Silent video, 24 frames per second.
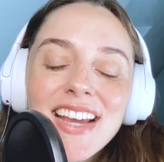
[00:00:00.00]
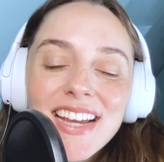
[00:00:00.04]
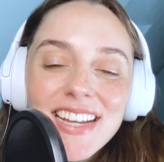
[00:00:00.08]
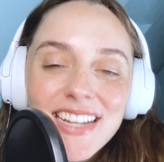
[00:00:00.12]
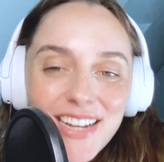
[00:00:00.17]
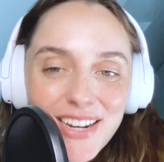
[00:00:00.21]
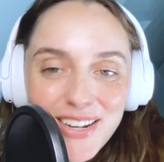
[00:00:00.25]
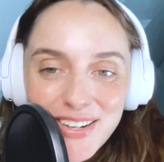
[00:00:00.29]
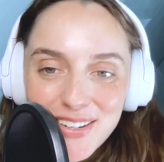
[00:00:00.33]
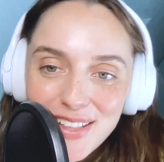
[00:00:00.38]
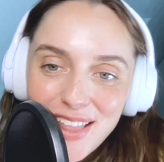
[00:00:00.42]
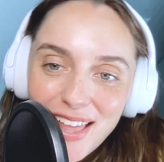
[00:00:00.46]

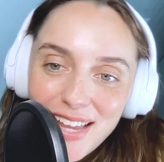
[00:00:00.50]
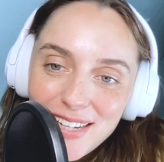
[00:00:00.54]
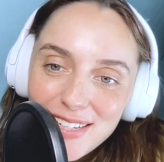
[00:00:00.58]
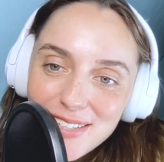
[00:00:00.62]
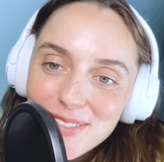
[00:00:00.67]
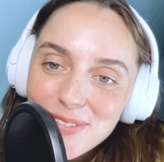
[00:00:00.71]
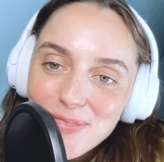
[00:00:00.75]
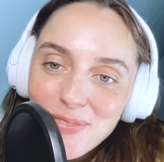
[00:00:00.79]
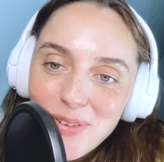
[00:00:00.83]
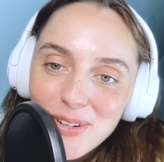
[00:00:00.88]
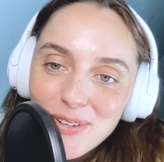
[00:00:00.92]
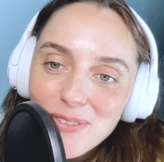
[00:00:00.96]
Caroline
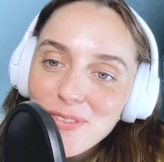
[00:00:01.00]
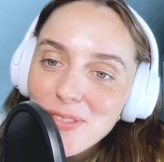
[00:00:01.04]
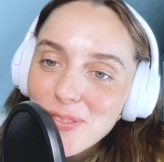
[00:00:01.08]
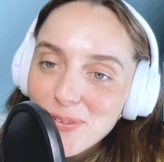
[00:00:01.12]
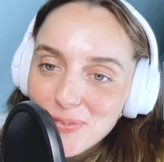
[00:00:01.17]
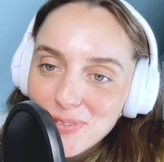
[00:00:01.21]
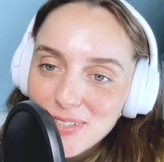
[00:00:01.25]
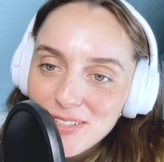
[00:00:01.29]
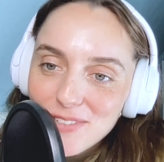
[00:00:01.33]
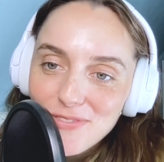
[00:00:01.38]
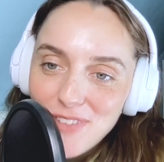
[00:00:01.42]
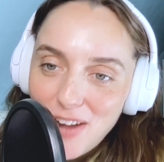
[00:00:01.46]
is one of
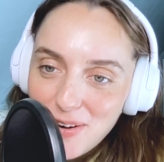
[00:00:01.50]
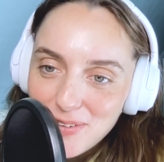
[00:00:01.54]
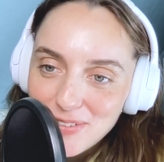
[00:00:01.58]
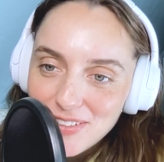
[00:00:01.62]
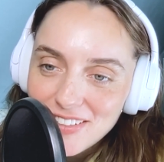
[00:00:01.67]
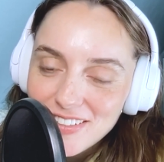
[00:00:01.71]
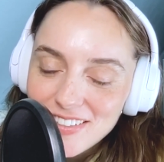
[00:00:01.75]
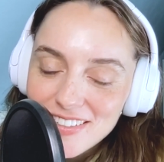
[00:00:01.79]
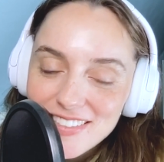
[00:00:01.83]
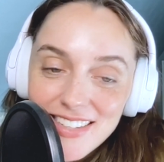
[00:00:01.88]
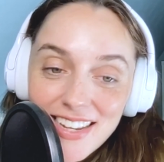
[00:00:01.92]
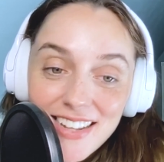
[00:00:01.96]
3
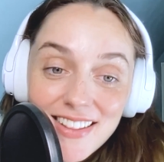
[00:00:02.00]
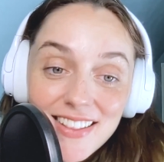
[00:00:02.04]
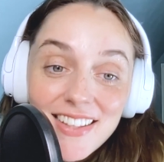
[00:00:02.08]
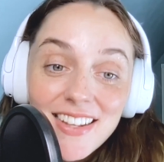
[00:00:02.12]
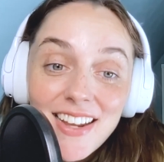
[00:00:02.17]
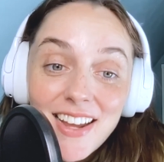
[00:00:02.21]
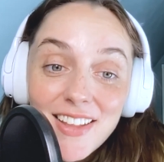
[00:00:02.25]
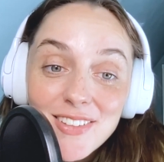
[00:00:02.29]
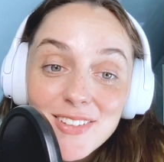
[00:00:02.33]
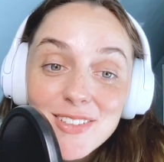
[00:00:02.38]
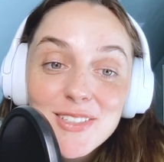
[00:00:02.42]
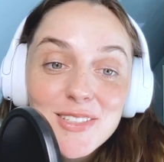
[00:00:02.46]
founders, and the
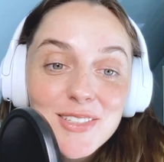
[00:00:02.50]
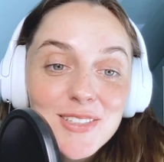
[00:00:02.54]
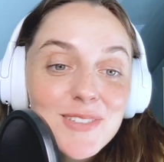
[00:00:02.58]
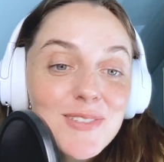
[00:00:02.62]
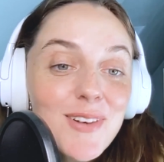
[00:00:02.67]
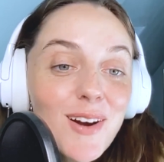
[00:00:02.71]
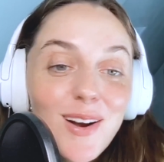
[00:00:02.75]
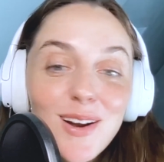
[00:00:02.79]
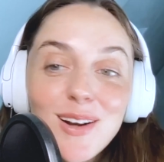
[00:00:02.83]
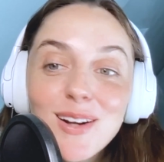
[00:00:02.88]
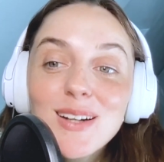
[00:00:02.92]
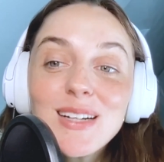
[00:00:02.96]
other 2
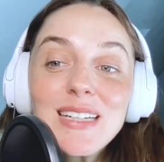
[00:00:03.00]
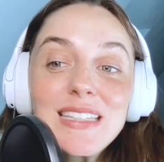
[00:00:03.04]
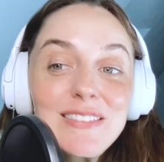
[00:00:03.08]
are,